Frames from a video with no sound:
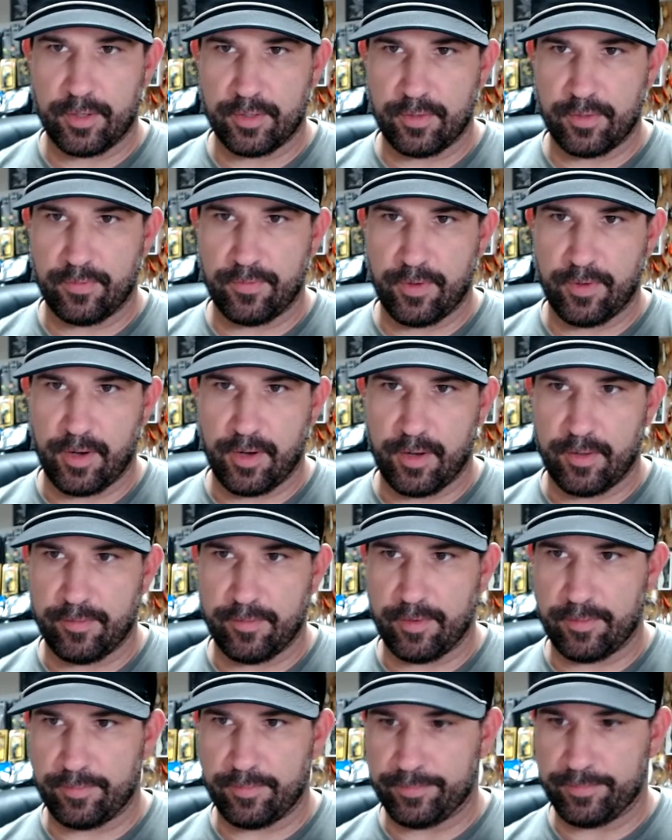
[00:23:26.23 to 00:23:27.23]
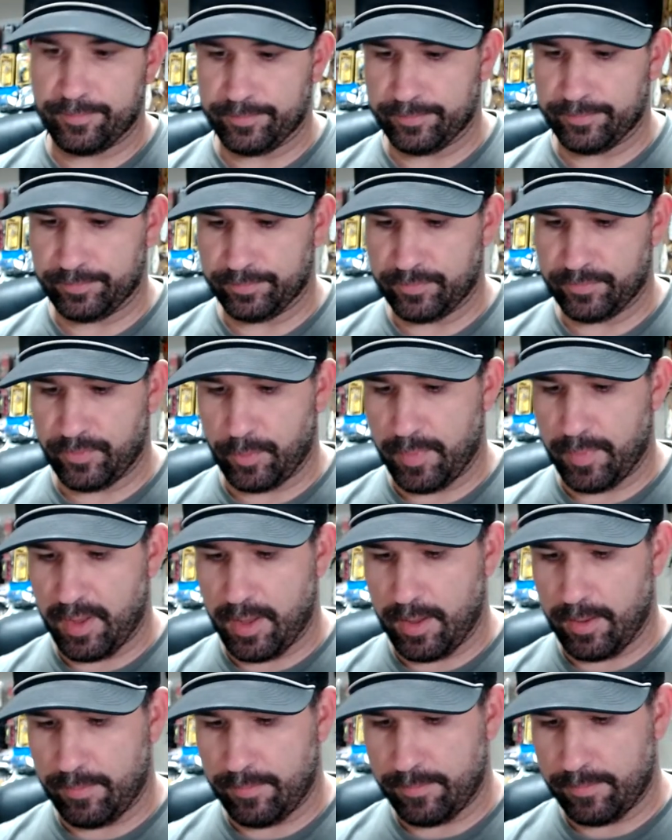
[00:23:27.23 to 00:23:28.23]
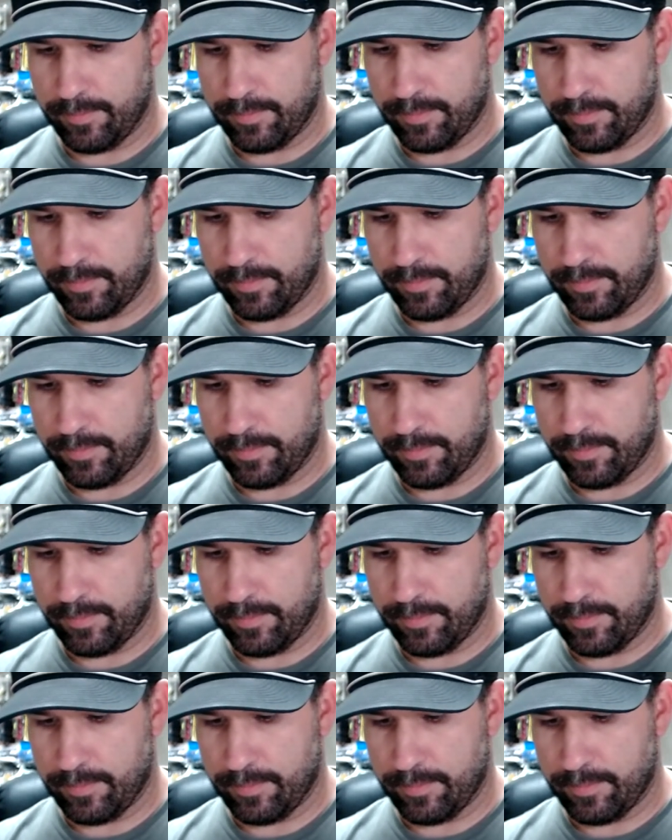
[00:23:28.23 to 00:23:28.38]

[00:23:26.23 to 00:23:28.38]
the fun out of it for me.